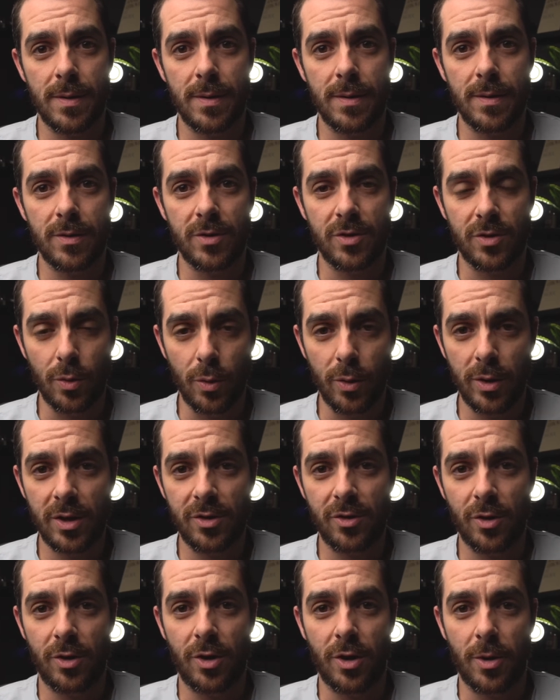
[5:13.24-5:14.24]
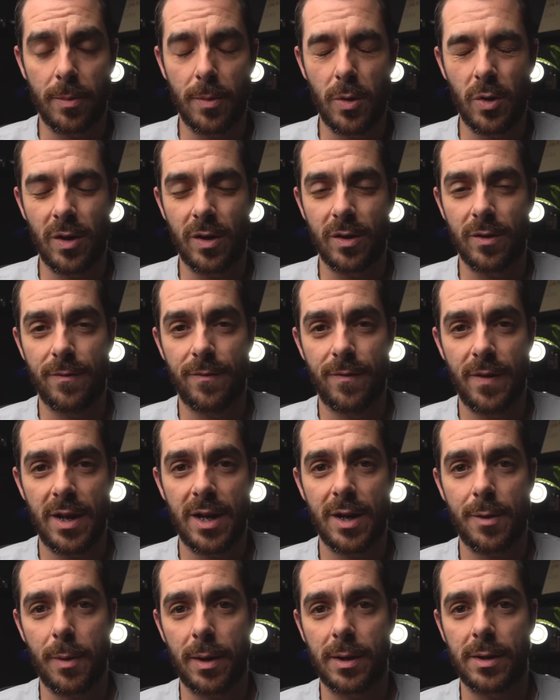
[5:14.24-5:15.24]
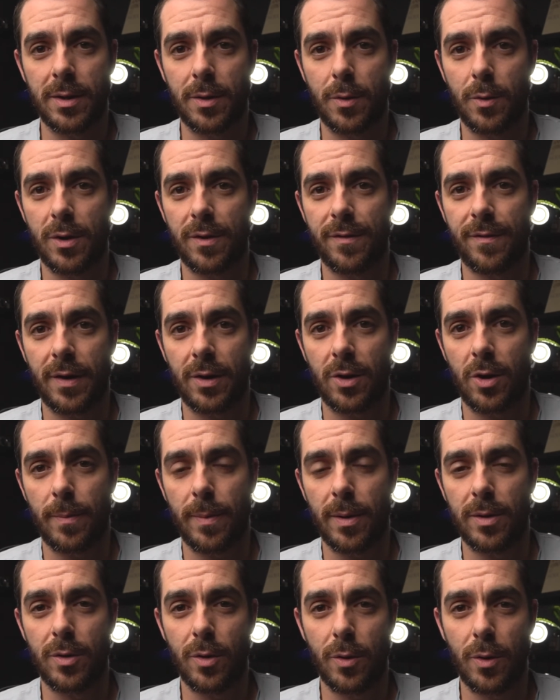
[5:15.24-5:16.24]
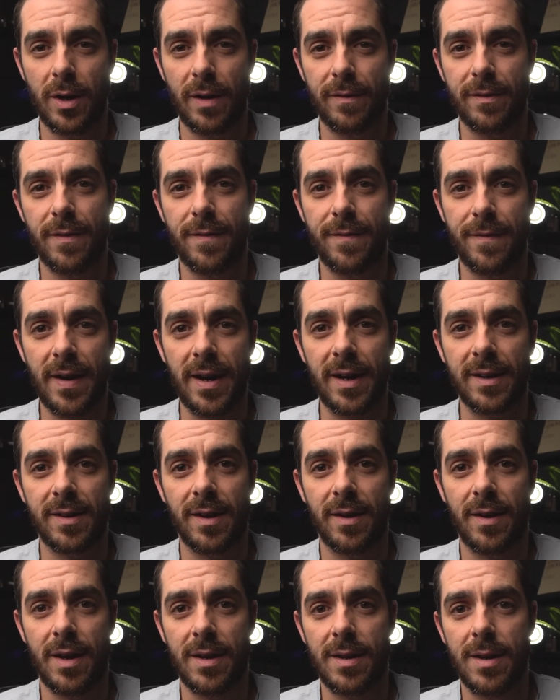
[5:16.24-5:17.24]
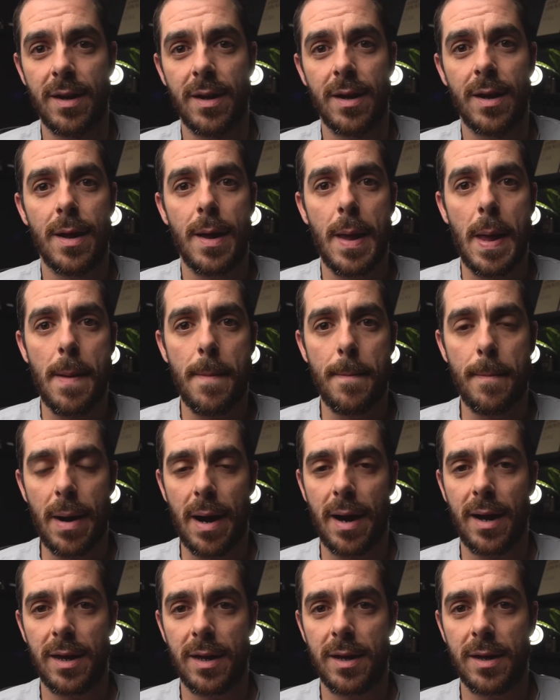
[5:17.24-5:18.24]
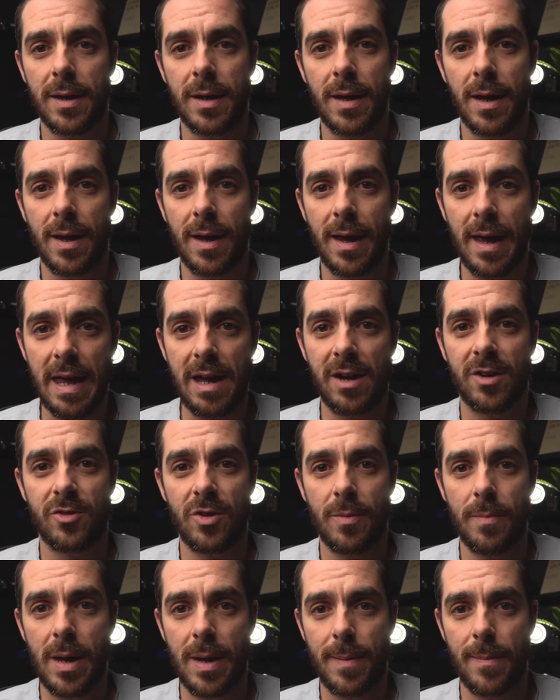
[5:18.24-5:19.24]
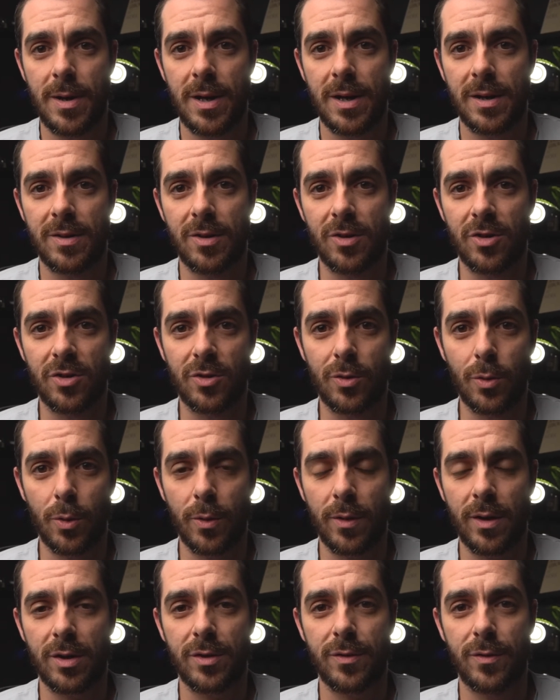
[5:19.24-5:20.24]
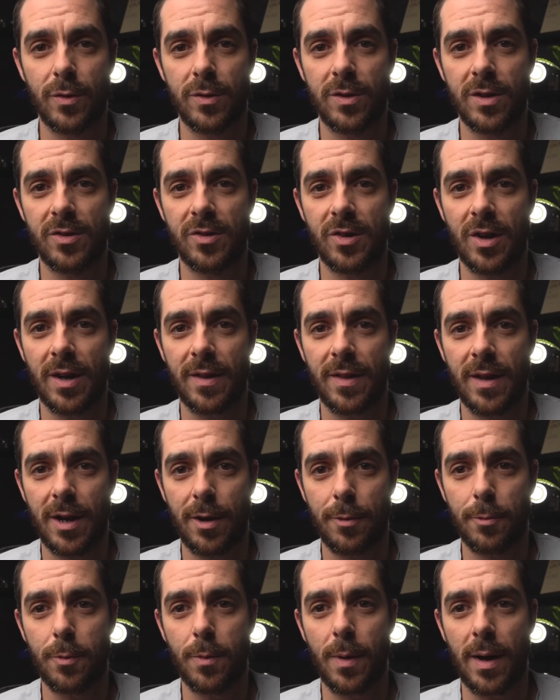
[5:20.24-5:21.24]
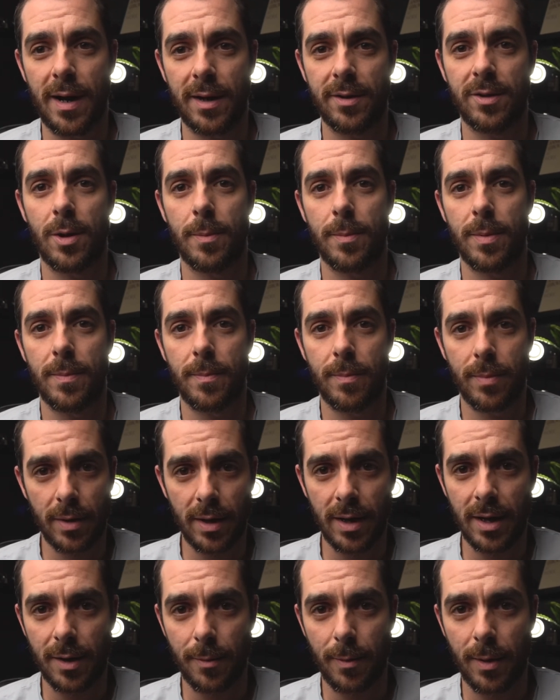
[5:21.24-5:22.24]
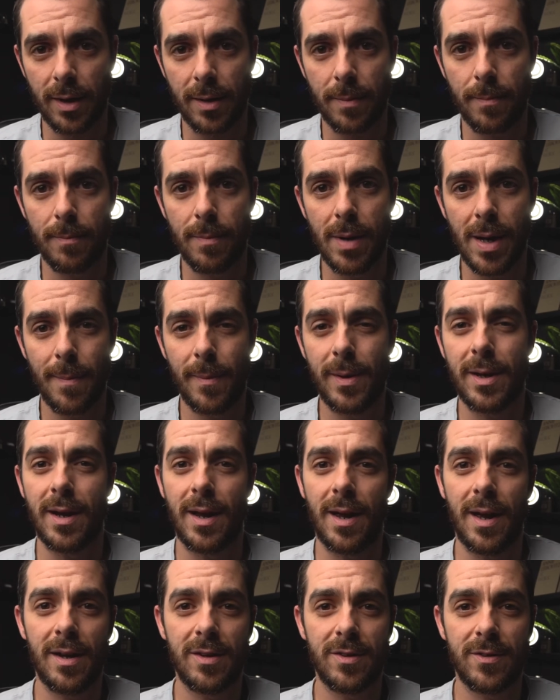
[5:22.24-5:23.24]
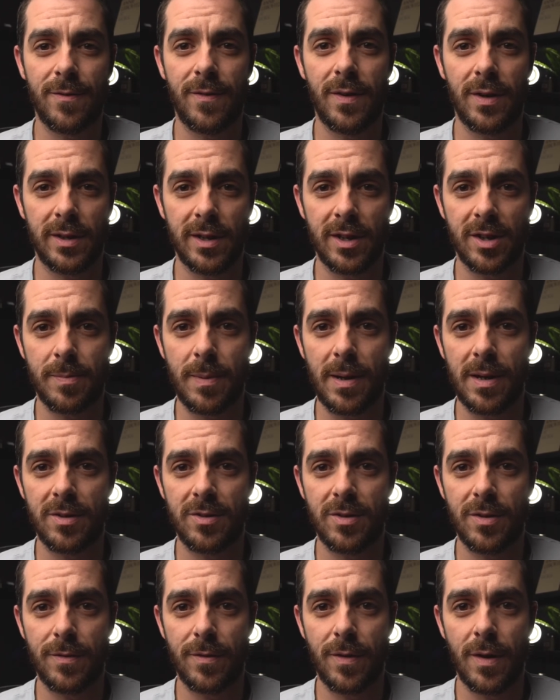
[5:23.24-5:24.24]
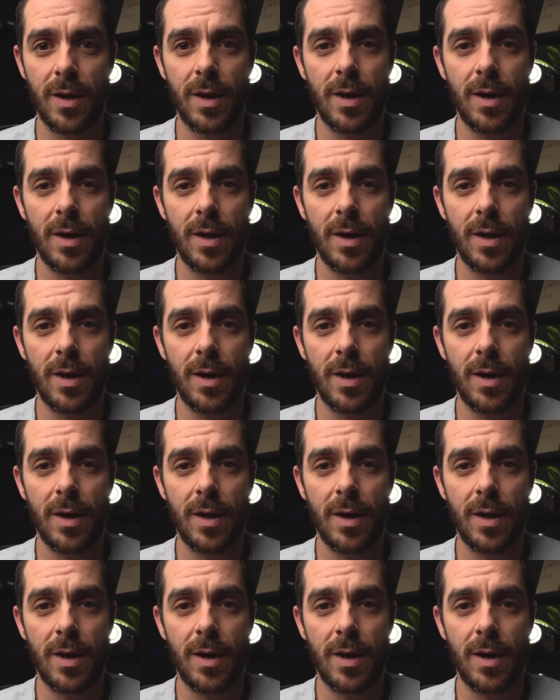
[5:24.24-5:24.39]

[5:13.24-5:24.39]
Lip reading: storage on your computer is very quickly going to fill up, and you're going to have to factor in buying extra memory to store this footage, and that will add up pretty quick. Memory is fairly expensive.